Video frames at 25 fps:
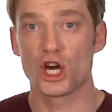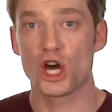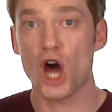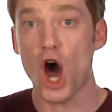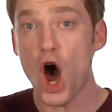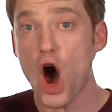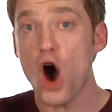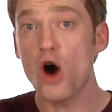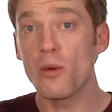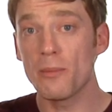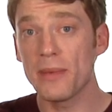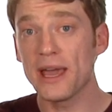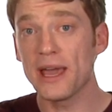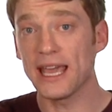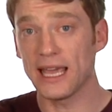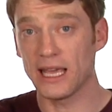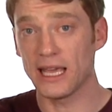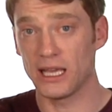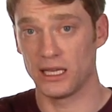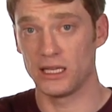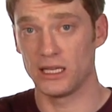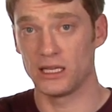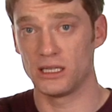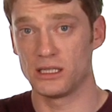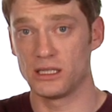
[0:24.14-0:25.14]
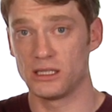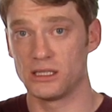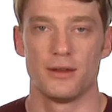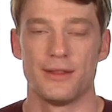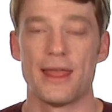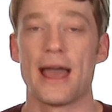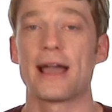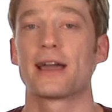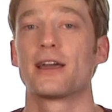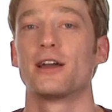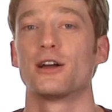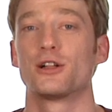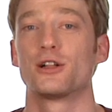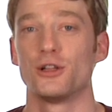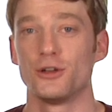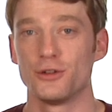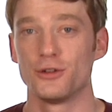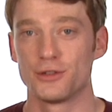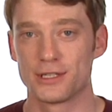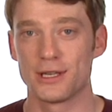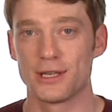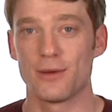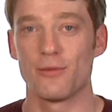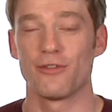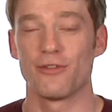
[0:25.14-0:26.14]
Call me. And that
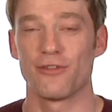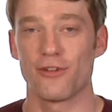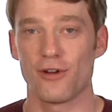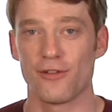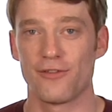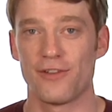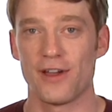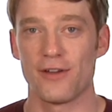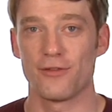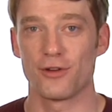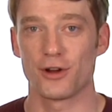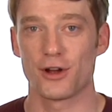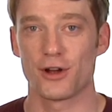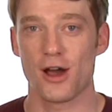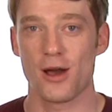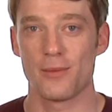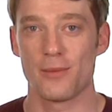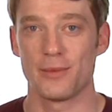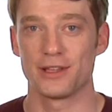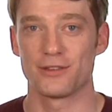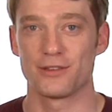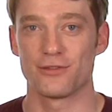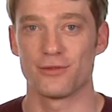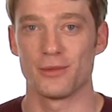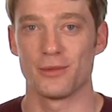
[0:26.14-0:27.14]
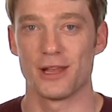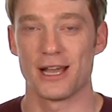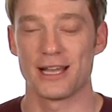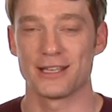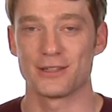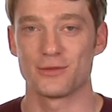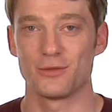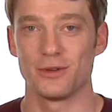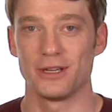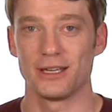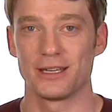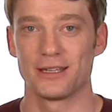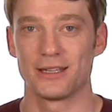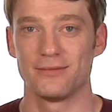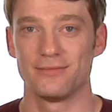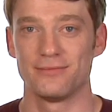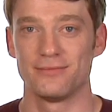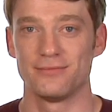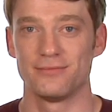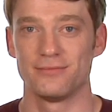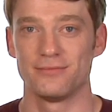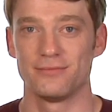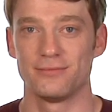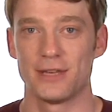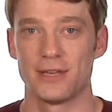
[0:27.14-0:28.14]
concludes some of our favorite comments from last week.
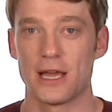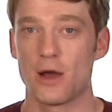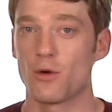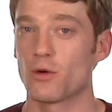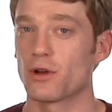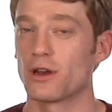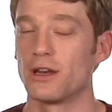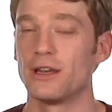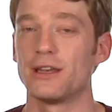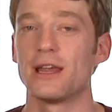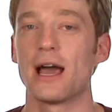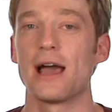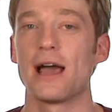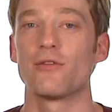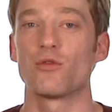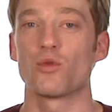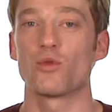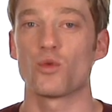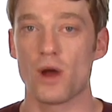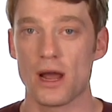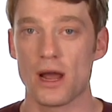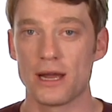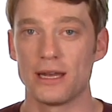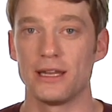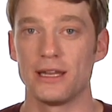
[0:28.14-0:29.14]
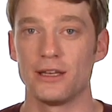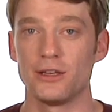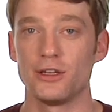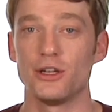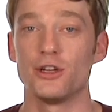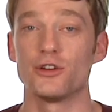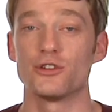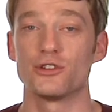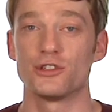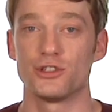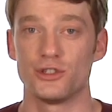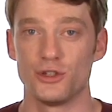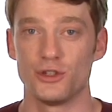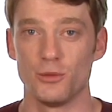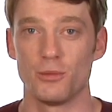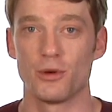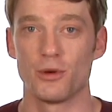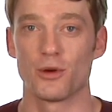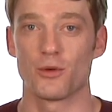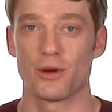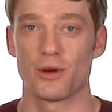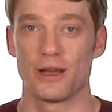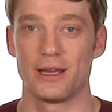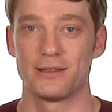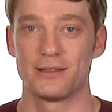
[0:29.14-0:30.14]
Now we're gonna dive right into your stupid
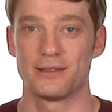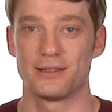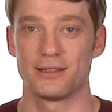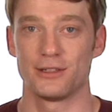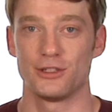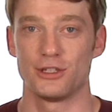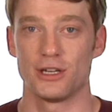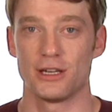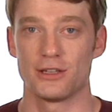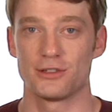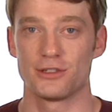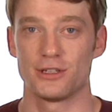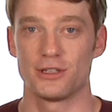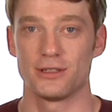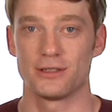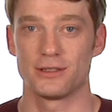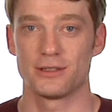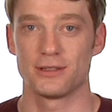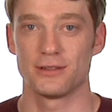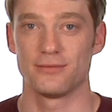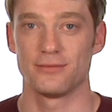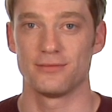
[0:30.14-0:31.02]
rant suggestions.